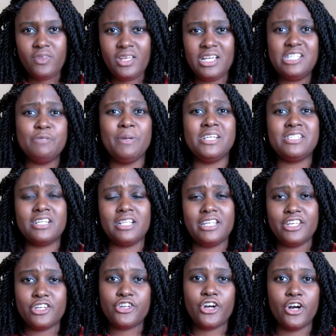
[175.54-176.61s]
he's
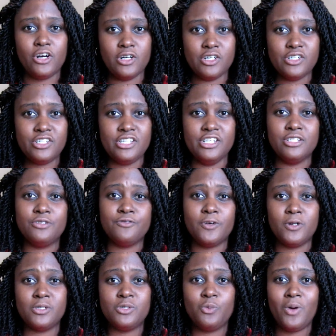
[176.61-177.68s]
basically cursed. His
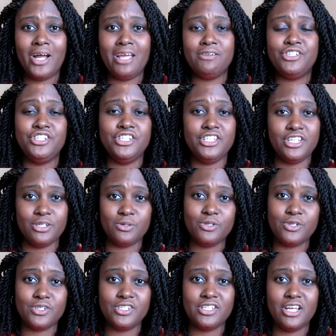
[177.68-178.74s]
first wife, she killed
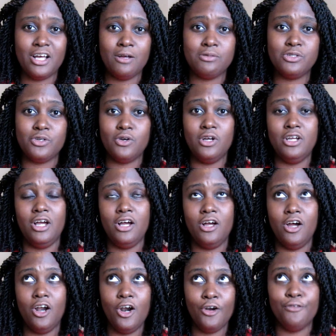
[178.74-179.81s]
herself, so
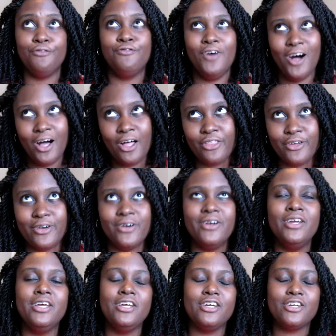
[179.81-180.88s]
her father
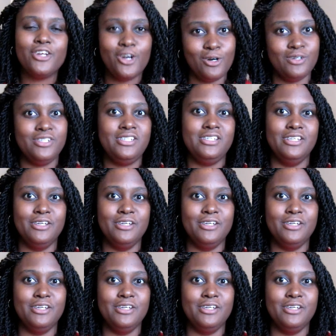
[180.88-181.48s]
cursed